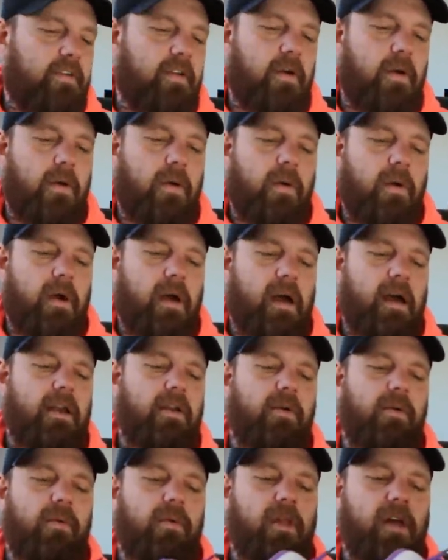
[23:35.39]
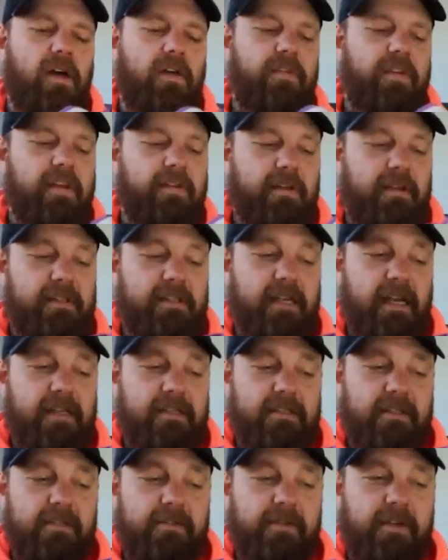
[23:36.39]
So I don't love giving
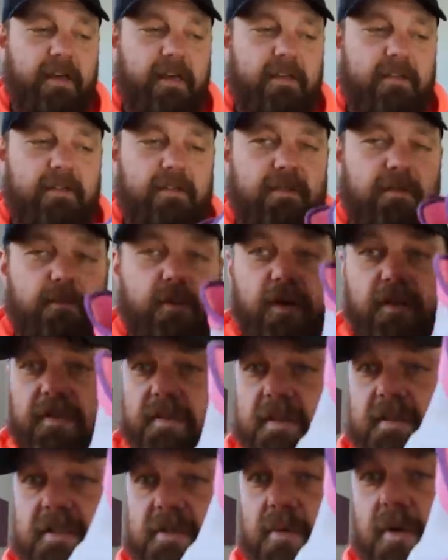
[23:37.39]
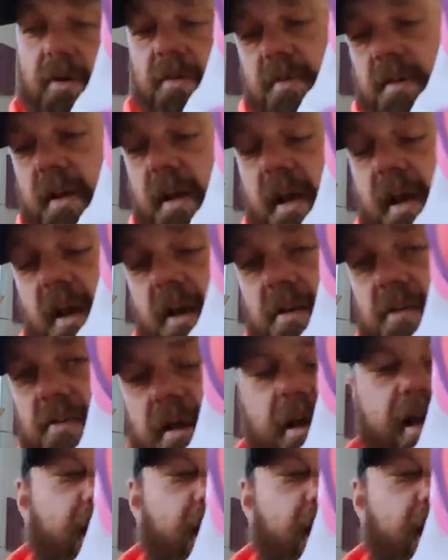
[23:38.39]
sizing advice, but this 12 and a half,